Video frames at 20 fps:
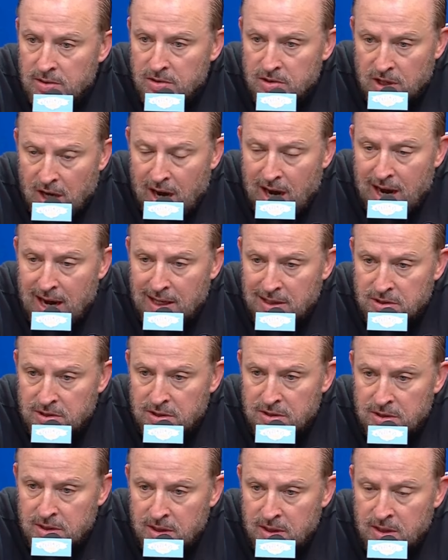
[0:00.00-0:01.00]

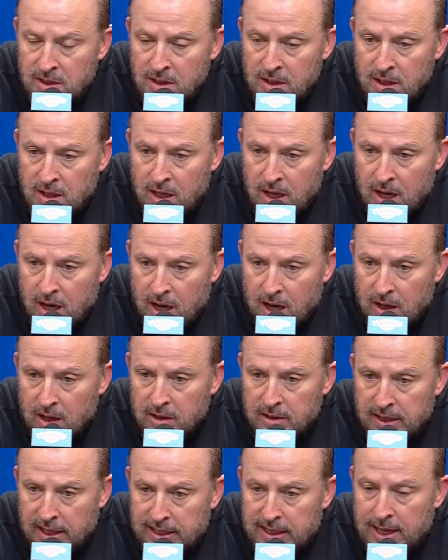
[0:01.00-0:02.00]
Josh,
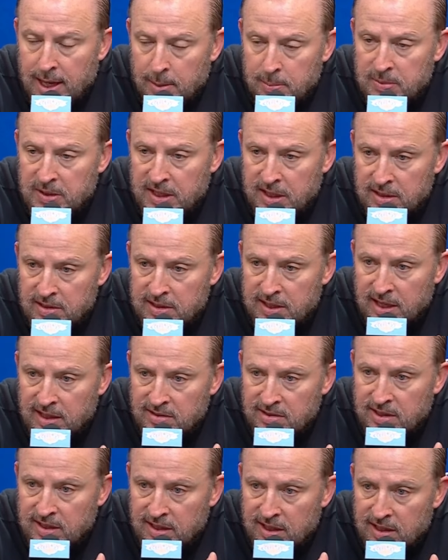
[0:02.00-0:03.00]
they kept the
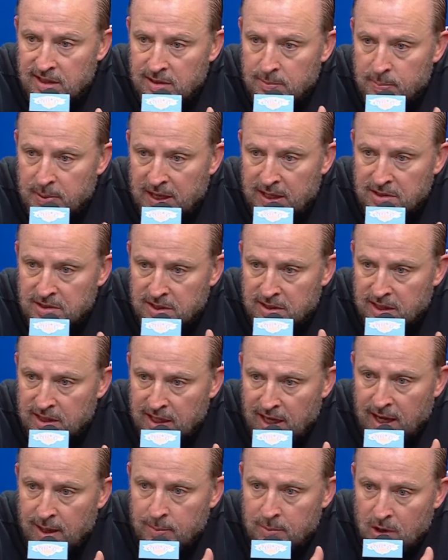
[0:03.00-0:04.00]
intensity and the pace of the
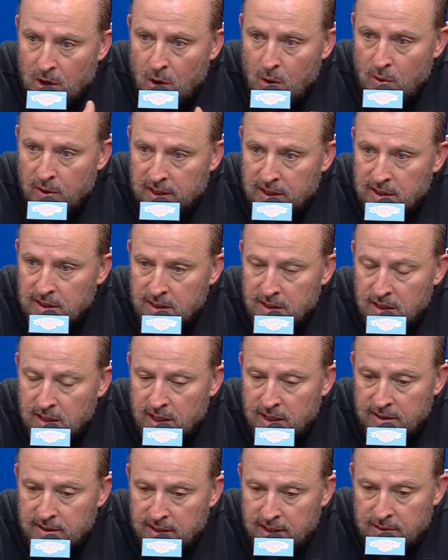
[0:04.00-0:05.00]
game going.
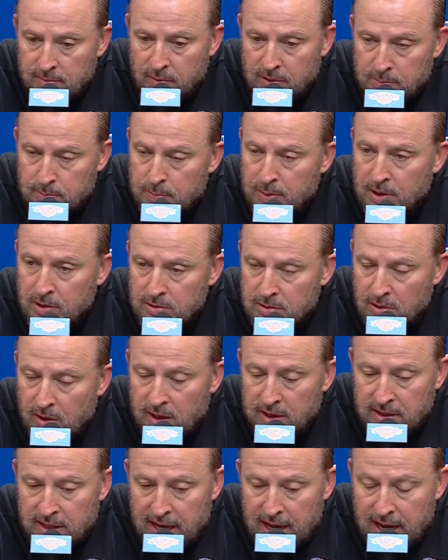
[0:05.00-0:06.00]
And then we built
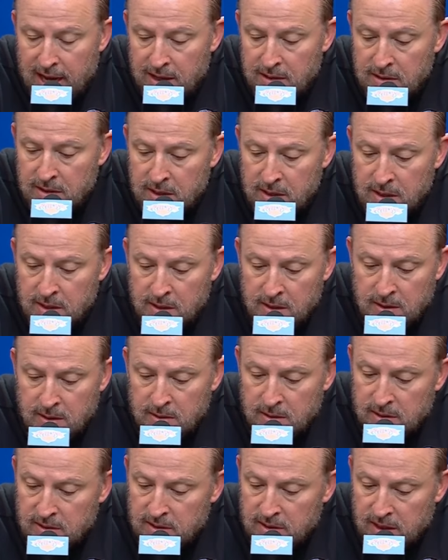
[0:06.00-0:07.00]
on that.
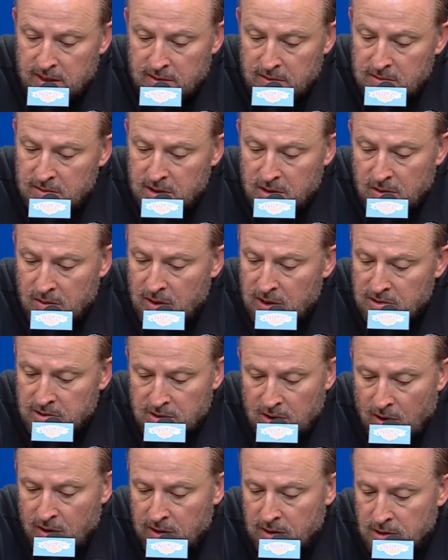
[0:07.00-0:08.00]
And then, you know, our
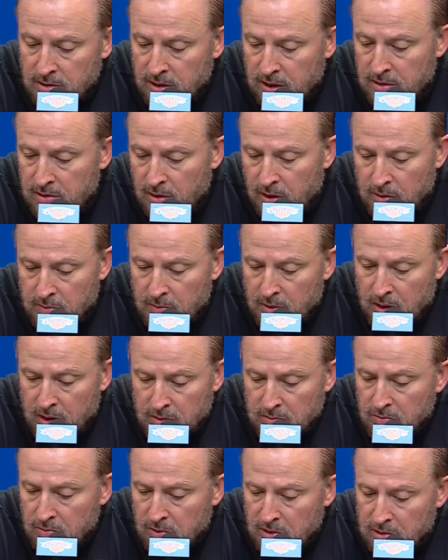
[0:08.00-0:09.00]
starters, I thought,
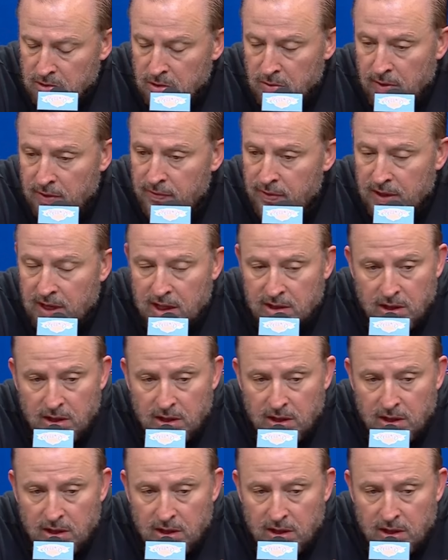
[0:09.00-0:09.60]
were terrific.